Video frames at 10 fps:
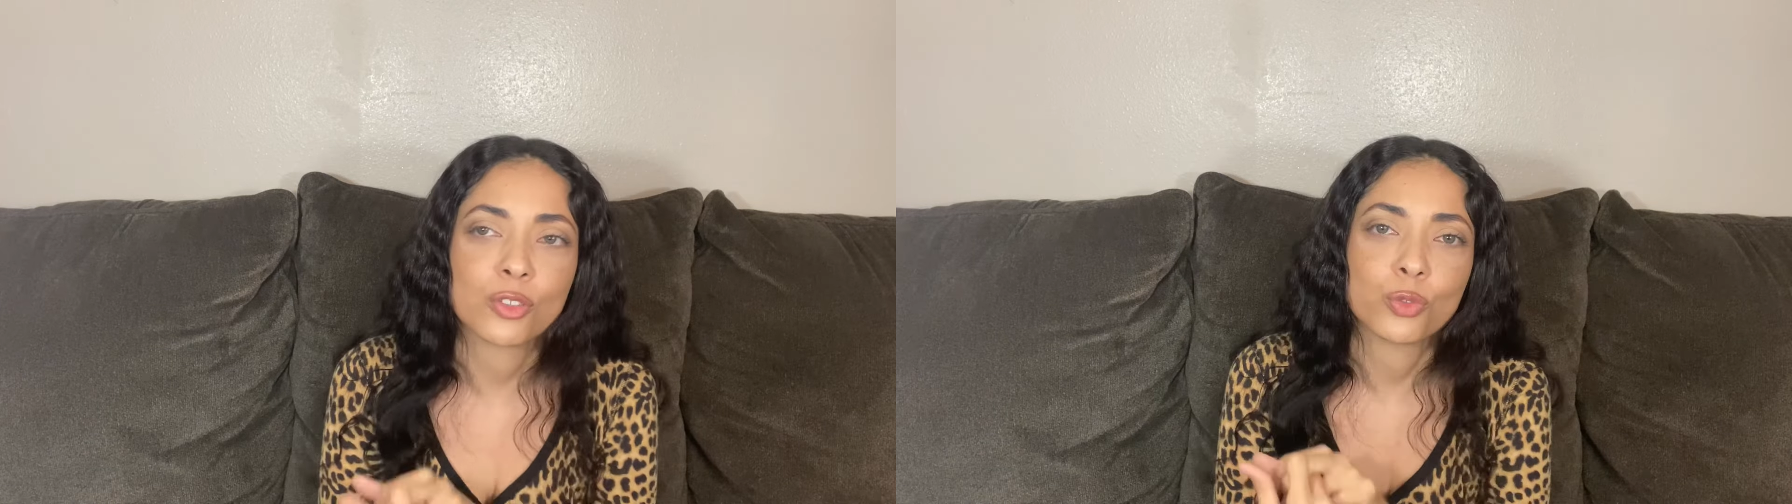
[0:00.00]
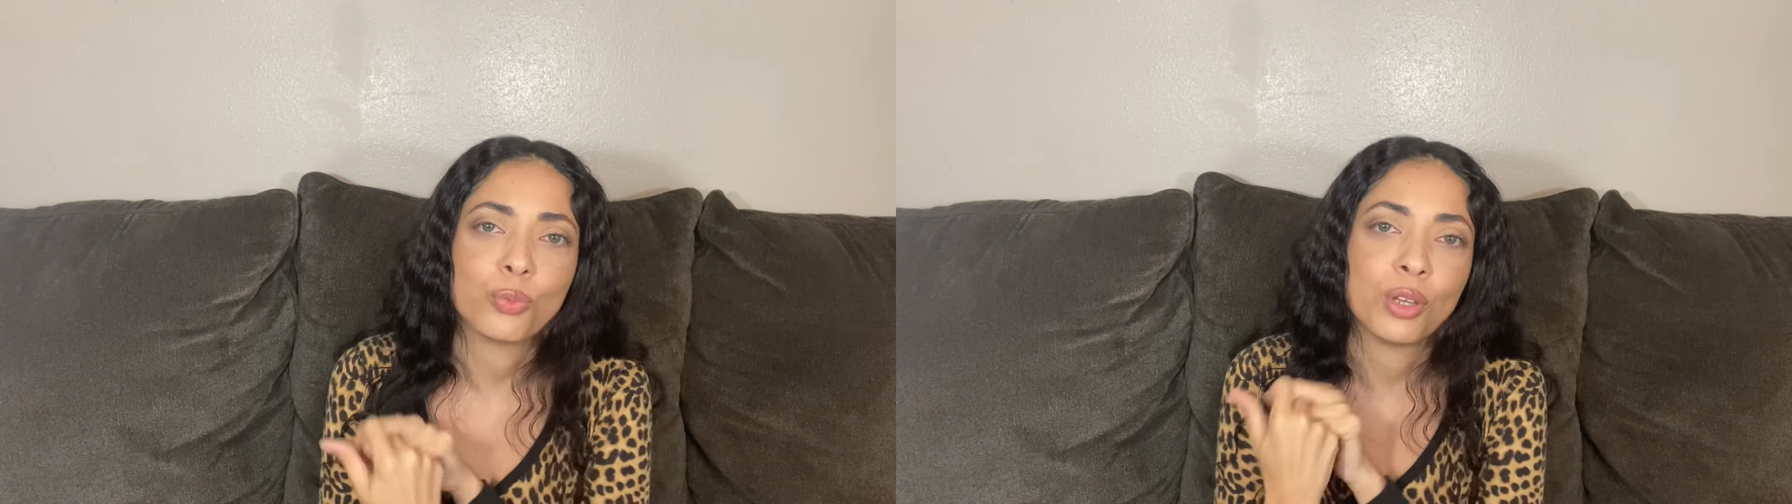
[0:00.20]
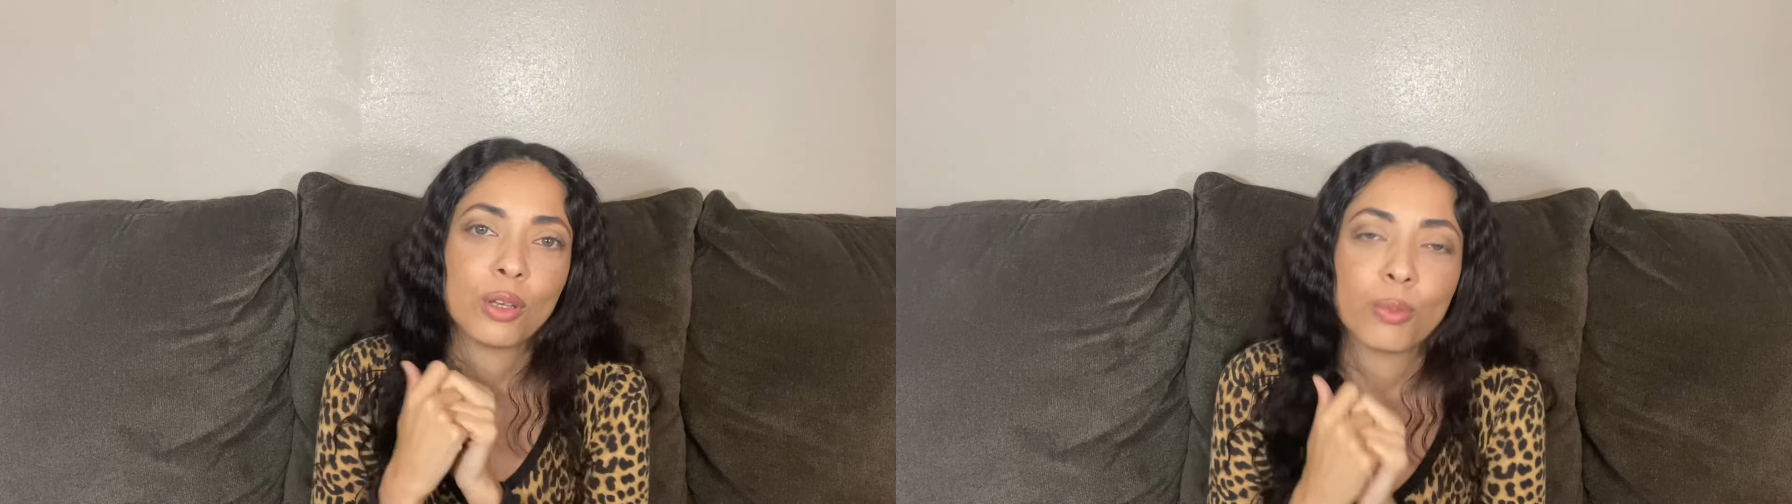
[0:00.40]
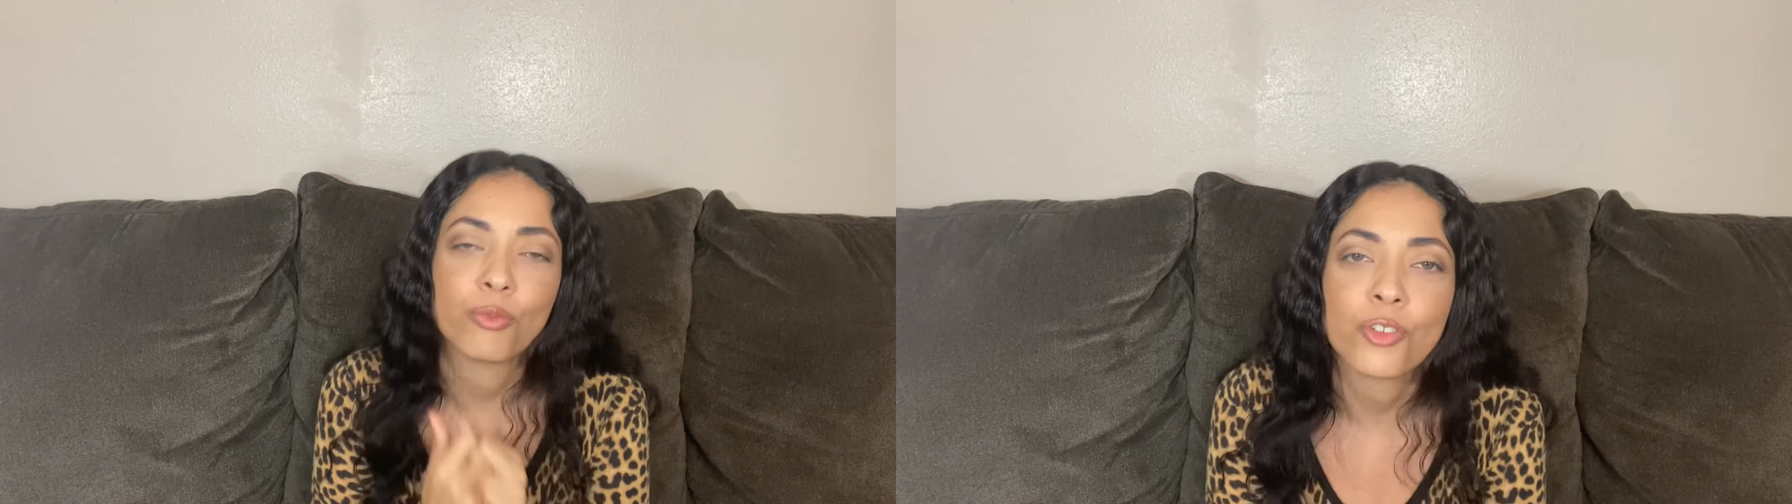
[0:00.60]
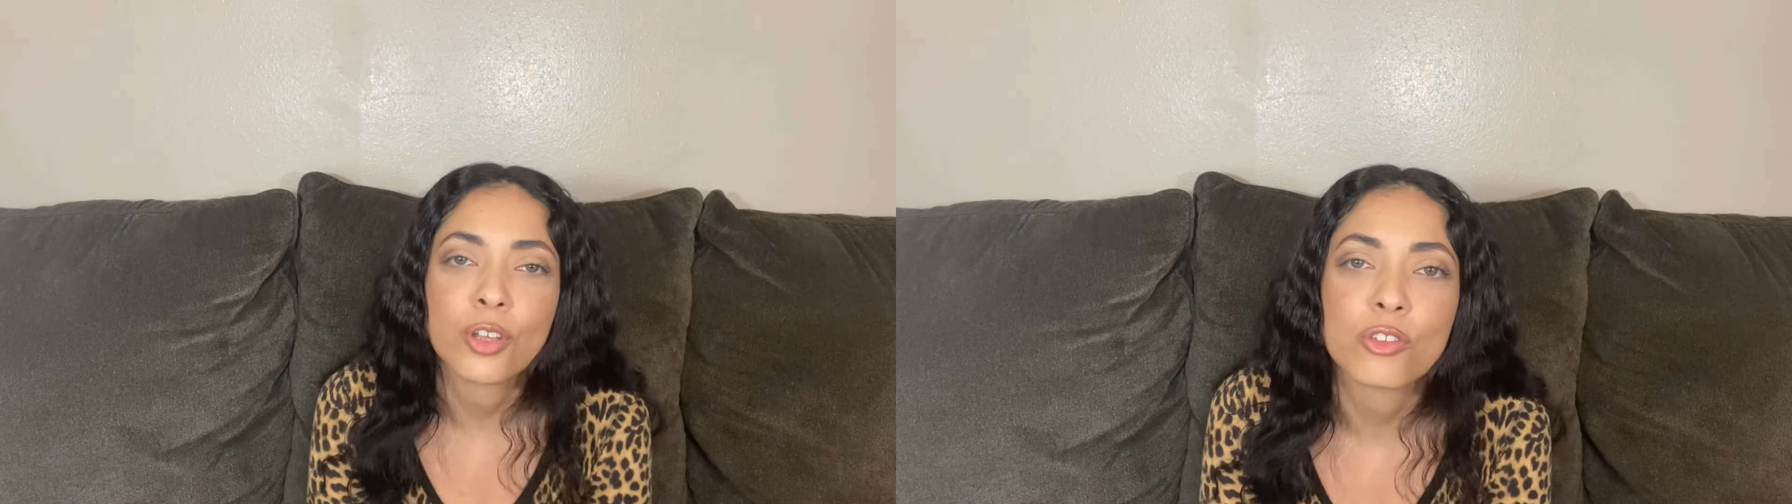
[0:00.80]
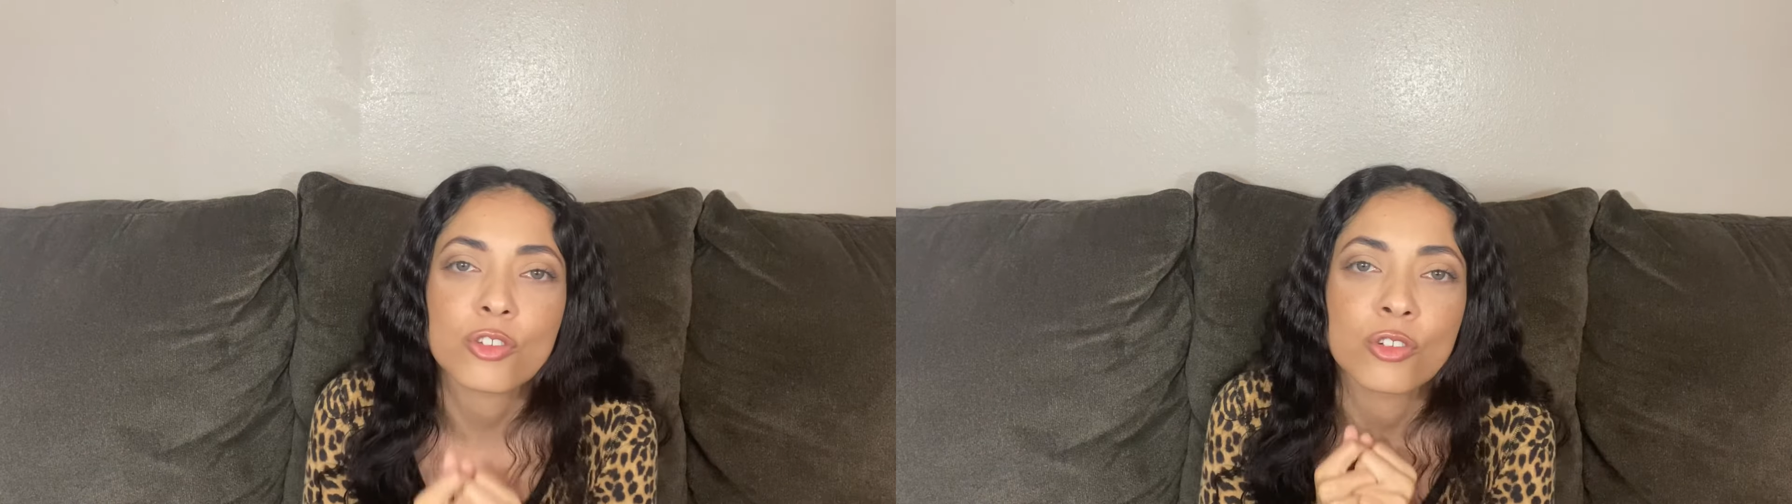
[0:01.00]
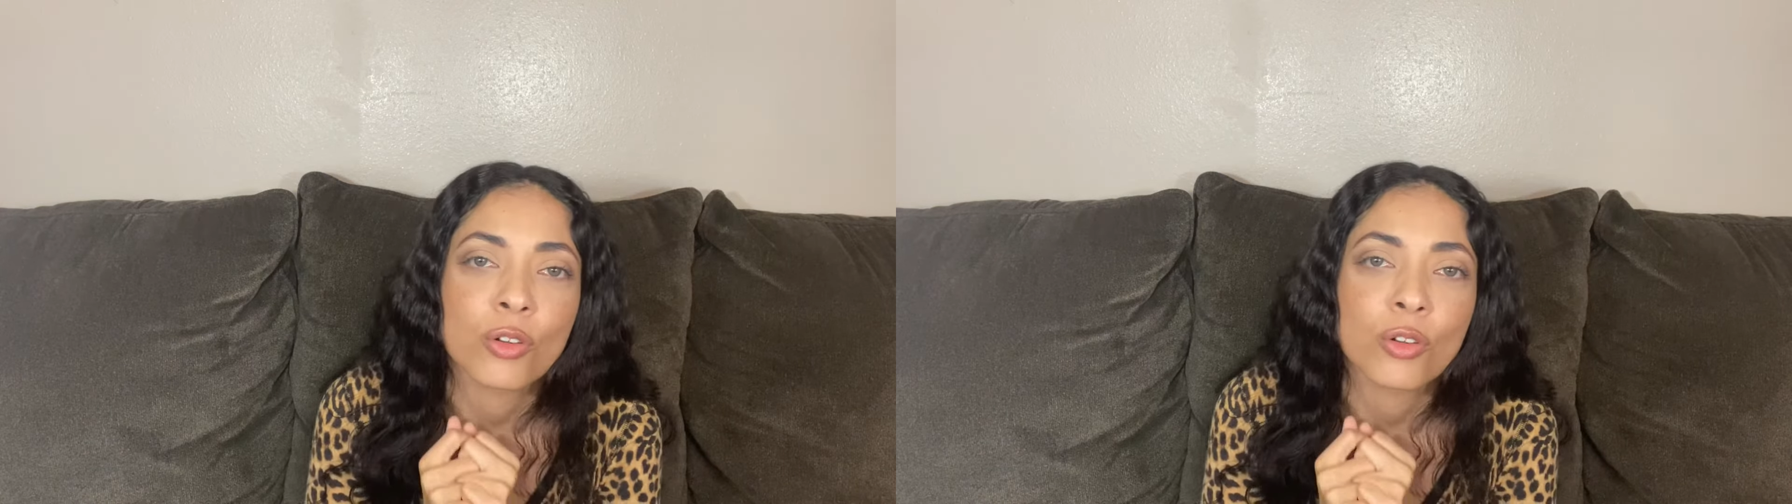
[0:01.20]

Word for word: to pick up French